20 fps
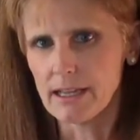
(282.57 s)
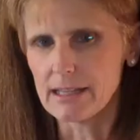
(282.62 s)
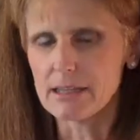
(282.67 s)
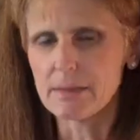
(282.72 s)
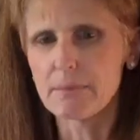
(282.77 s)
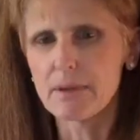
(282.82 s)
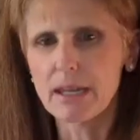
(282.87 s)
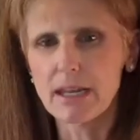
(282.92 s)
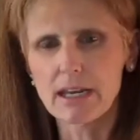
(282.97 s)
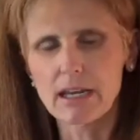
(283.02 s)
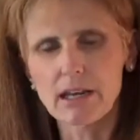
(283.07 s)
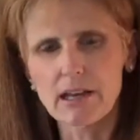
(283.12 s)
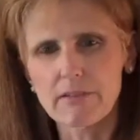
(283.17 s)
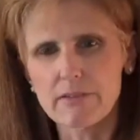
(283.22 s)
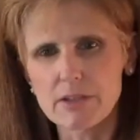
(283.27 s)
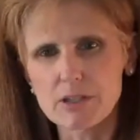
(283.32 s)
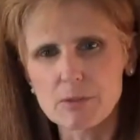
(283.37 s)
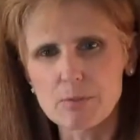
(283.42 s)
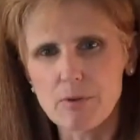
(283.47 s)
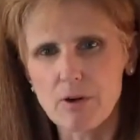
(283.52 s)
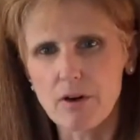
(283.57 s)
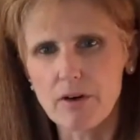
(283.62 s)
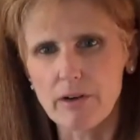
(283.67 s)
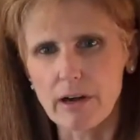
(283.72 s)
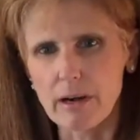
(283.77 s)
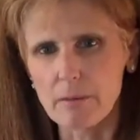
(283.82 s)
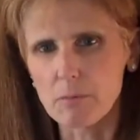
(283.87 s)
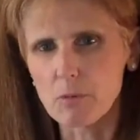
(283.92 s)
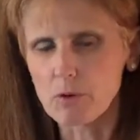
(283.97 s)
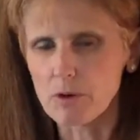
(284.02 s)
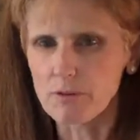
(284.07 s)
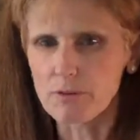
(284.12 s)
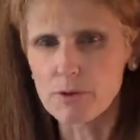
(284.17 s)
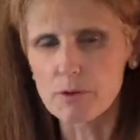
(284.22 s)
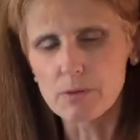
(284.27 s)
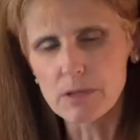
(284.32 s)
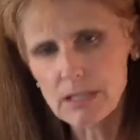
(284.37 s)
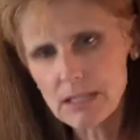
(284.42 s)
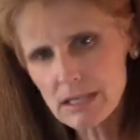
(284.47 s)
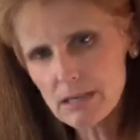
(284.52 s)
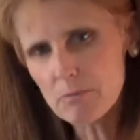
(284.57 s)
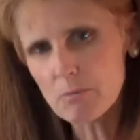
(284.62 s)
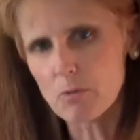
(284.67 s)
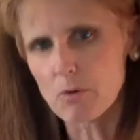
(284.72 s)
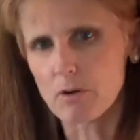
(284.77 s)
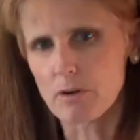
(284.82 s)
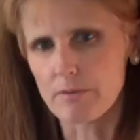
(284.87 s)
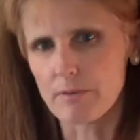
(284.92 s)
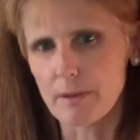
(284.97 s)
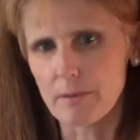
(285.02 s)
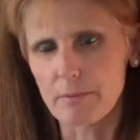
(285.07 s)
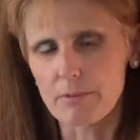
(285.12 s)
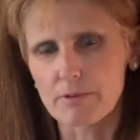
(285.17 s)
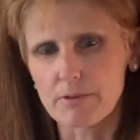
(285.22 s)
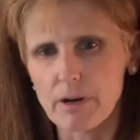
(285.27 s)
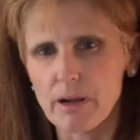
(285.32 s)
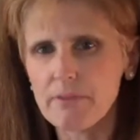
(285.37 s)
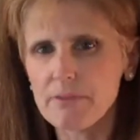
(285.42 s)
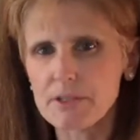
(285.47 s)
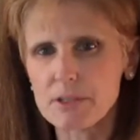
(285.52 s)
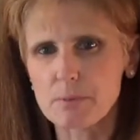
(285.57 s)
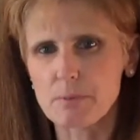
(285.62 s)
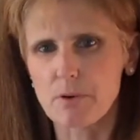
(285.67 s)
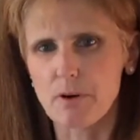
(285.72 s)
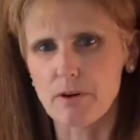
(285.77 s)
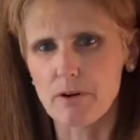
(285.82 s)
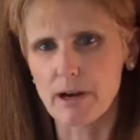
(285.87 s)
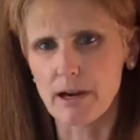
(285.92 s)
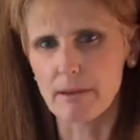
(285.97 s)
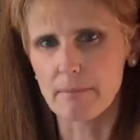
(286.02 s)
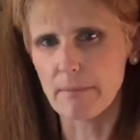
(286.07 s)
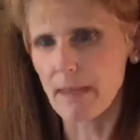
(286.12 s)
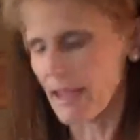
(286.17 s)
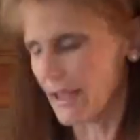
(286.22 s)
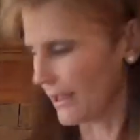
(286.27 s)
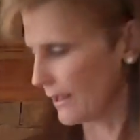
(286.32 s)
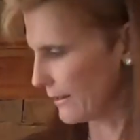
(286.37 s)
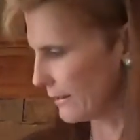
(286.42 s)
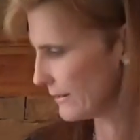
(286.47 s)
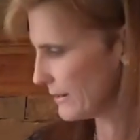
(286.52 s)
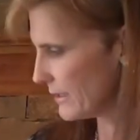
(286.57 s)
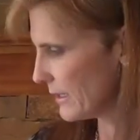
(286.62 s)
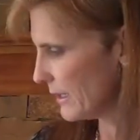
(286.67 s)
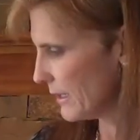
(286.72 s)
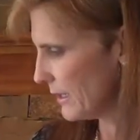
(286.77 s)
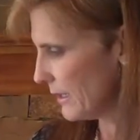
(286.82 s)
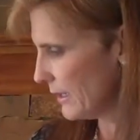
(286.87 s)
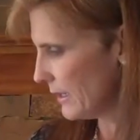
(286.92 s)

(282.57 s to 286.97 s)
at the beginning of this program, or if you eat more of them throughout this program and